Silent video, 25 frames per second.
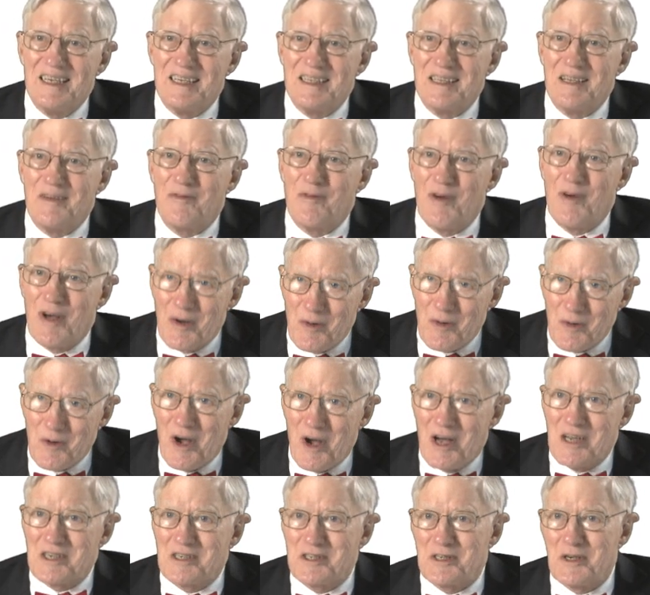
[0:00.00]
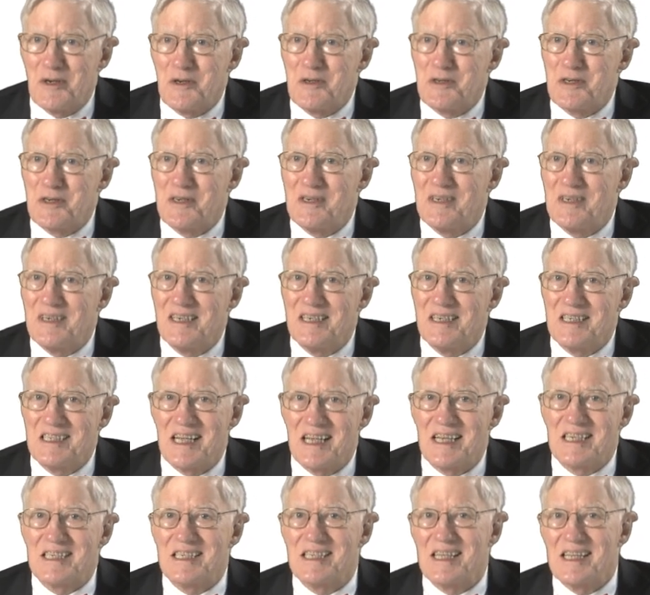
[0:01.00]
the federal Constitution
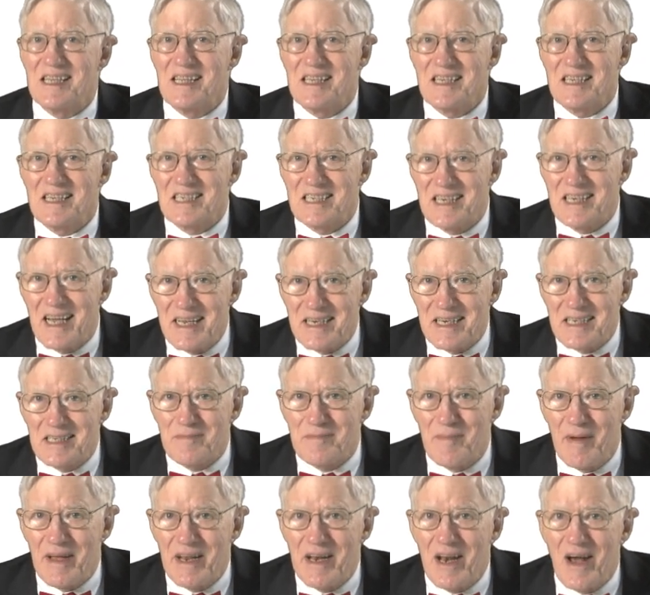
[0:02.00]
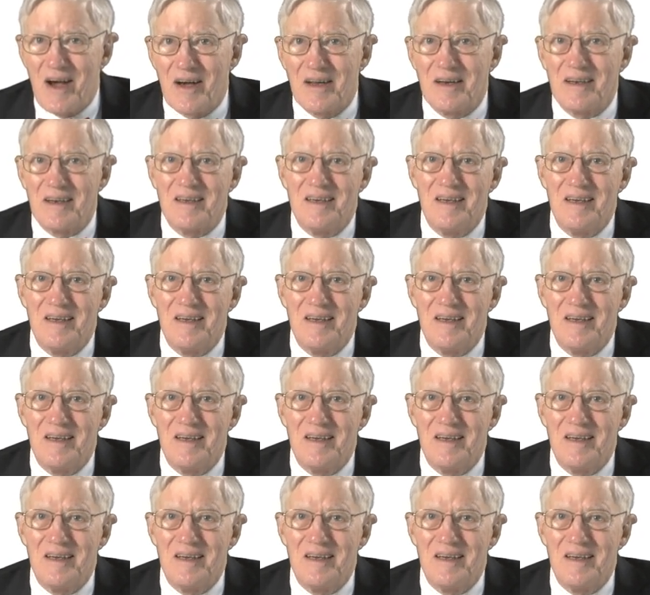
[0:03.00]
says that the states may not